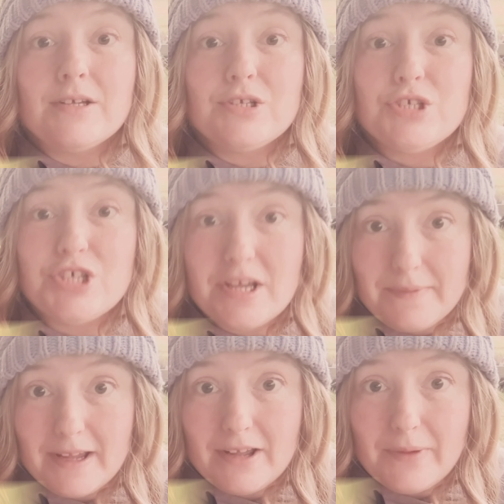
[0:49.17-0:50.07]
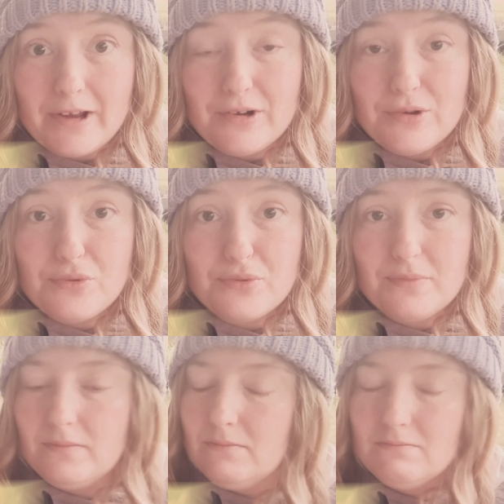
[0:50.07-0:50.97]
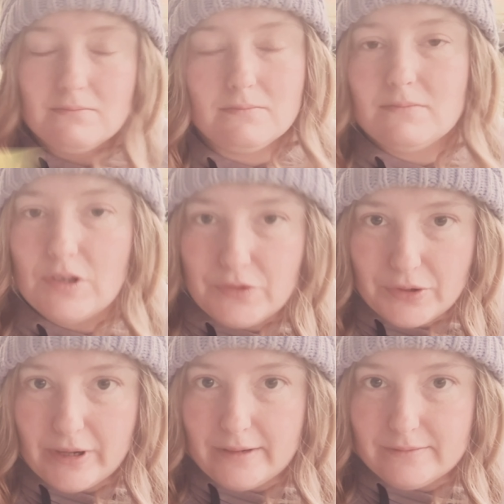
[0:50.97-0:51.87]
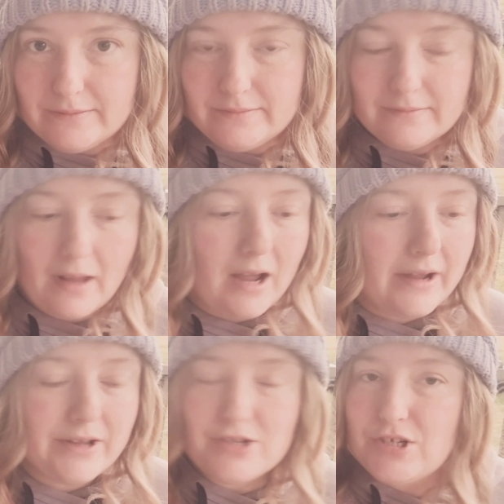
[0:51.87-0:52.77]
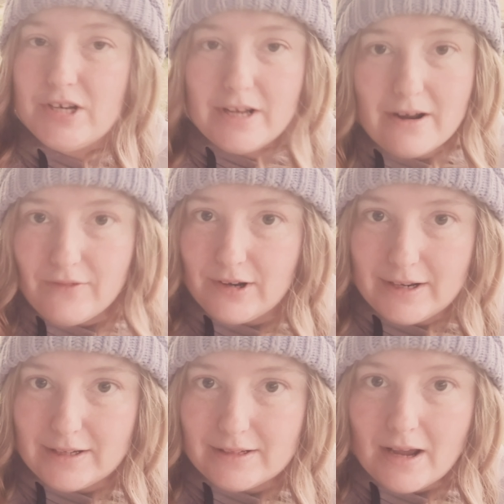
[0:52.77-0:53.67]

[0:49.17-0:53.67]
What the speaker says: Cheap incubators. Don't do it. I should have never done it.